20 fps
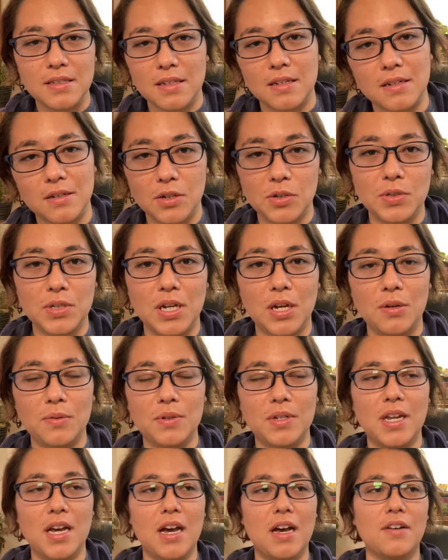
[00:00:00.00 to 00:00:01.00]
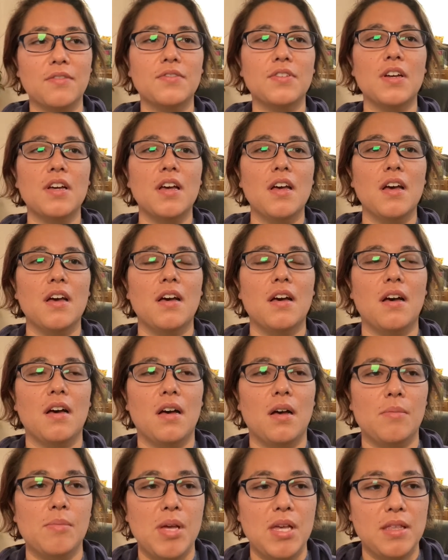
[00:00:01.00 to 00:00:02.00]
that a hotel would have.
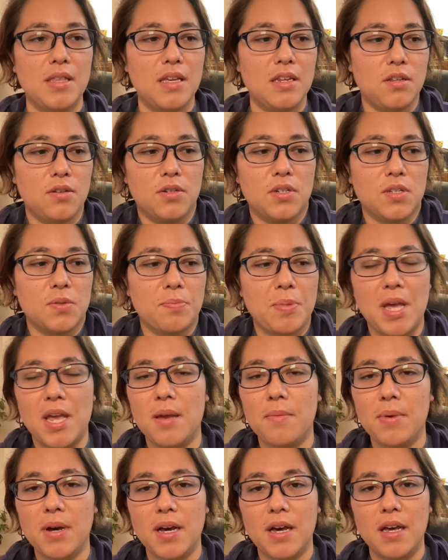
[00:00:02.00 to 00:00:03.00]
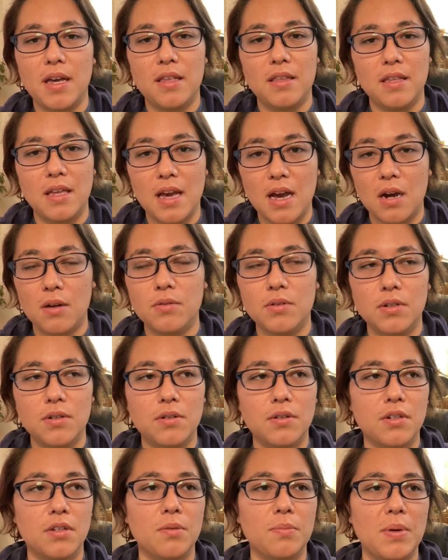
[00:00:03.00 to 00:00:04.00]
And then you just pay by the hour,
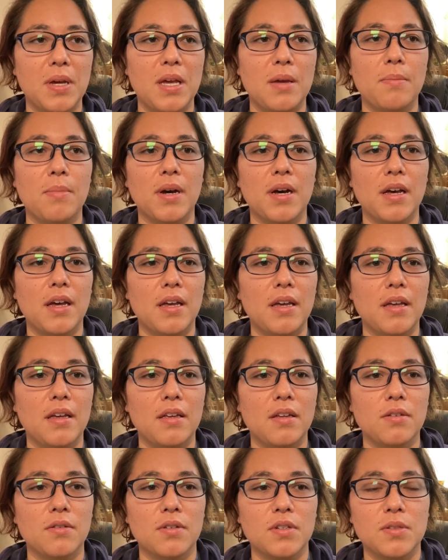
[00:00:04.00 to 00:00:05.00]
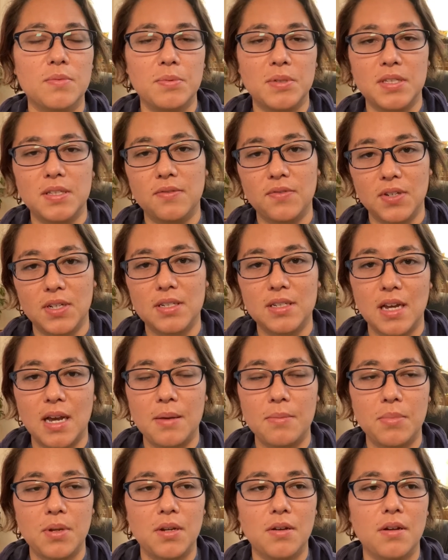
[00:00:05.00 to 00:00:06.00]
or you pay by, you know, a specific
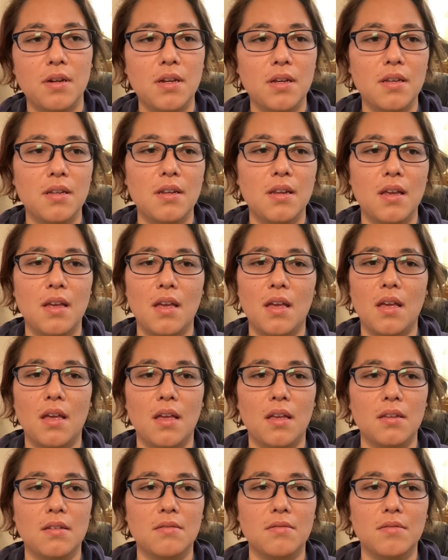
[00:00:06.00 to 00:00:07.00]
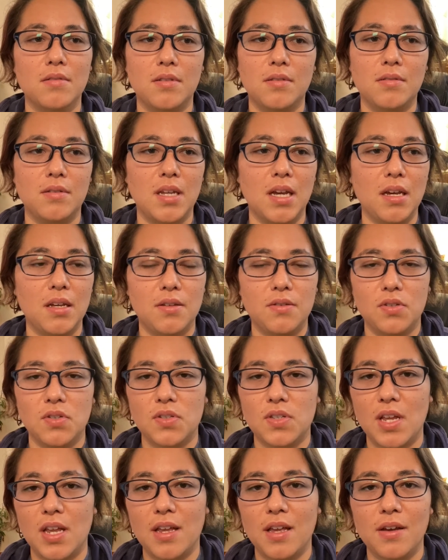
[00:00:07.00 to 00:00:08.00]
time period, and yeah, you
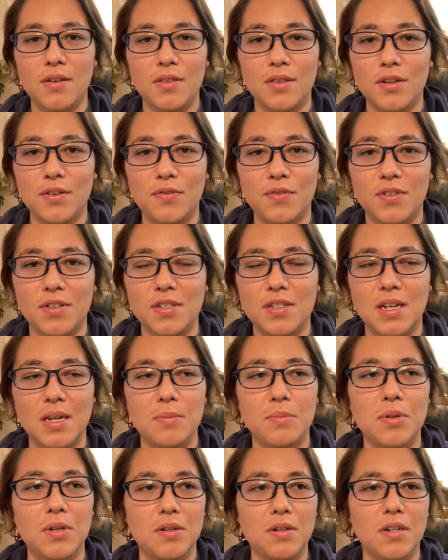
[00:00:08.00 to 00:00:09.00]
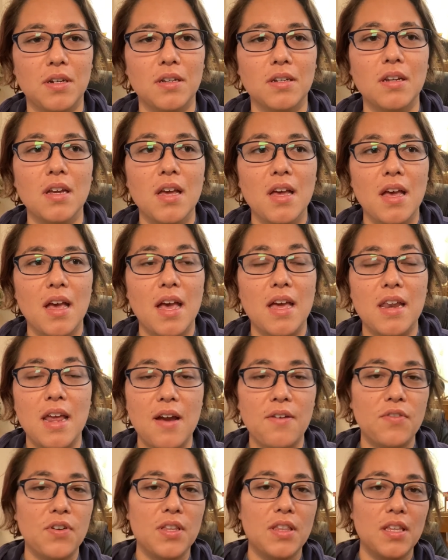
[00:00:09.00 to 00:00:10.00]
just hang out there for the time period, and
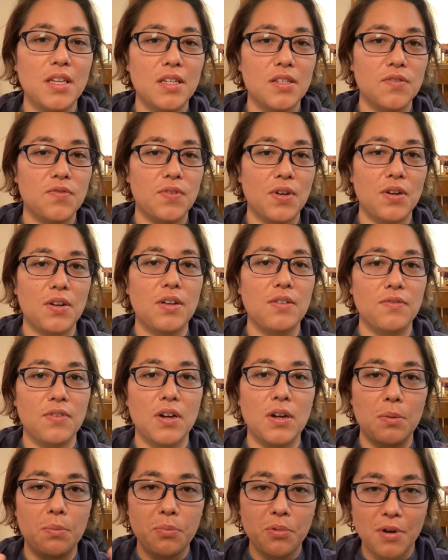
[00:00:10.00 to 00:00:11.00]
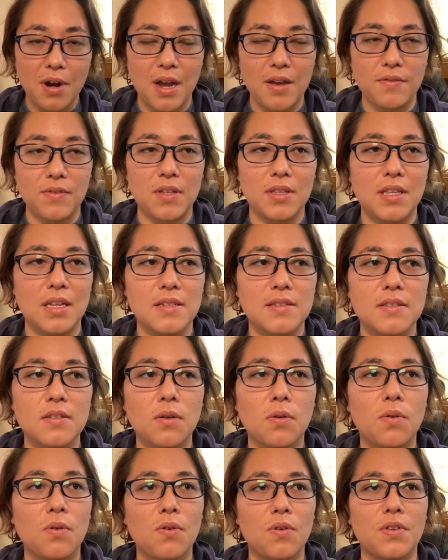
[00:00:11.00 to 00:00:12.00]
everything is very, very private. That's the
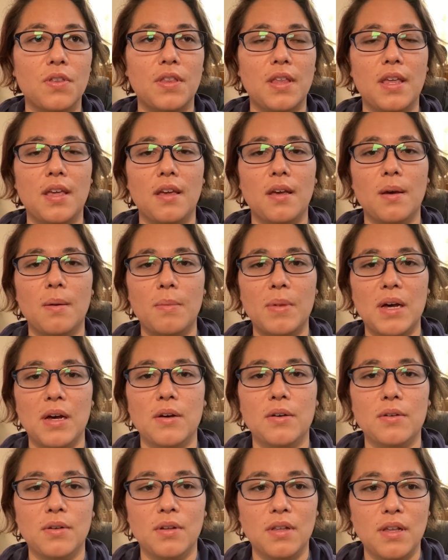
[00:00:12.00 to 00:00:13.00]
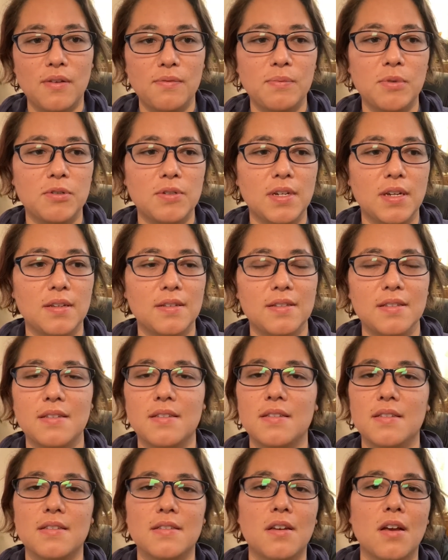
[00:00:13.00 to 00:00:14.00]
whole thing about love motels,
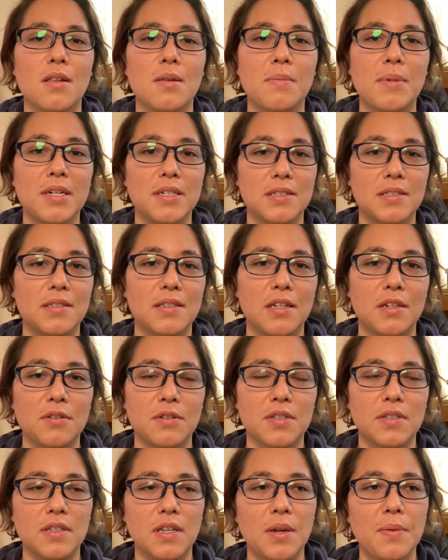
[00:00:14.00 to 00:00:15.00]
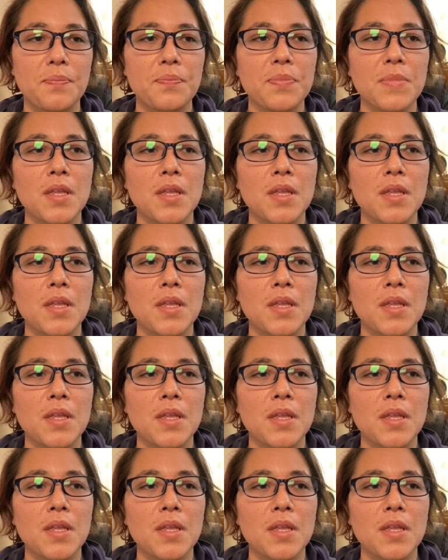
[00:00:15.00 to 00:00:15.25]
is it's all about secrecy.